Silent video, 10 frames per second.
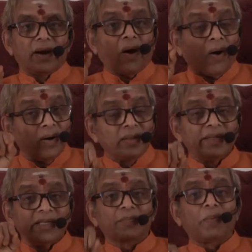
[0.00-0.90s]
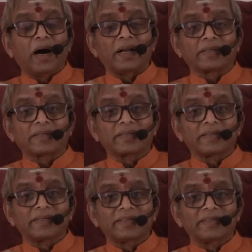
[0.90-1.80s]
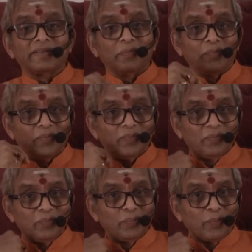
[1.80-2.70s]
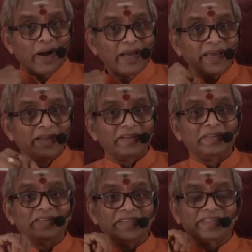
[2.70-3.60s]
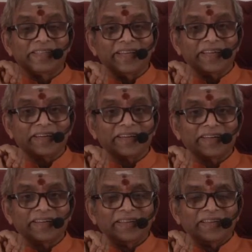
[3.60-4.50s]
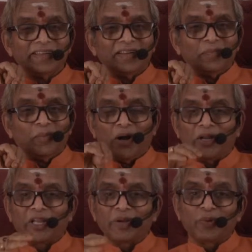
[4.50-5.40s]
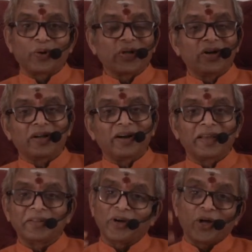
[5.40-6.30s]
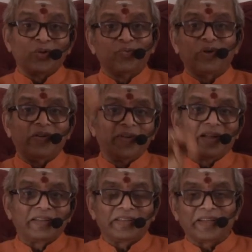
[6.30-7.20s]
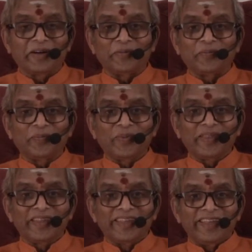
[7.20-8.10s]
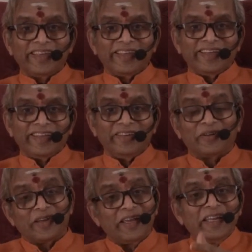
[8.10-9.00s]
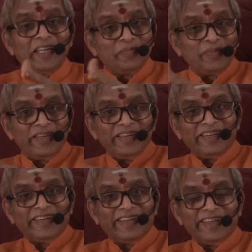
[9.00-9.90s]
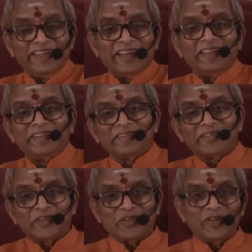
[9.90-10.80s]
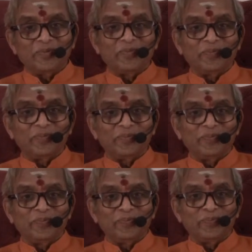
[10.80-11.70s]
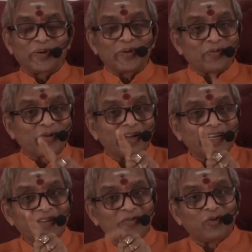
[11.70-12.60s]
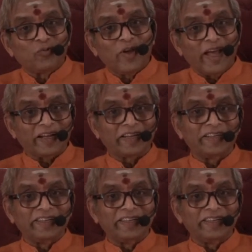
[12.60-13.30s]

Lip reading: all these parts, my energy is there. Manikya Mukutakara Janudvai Virajita. You're hailing me in Lalita Sahasranam, but you're forgetting one fact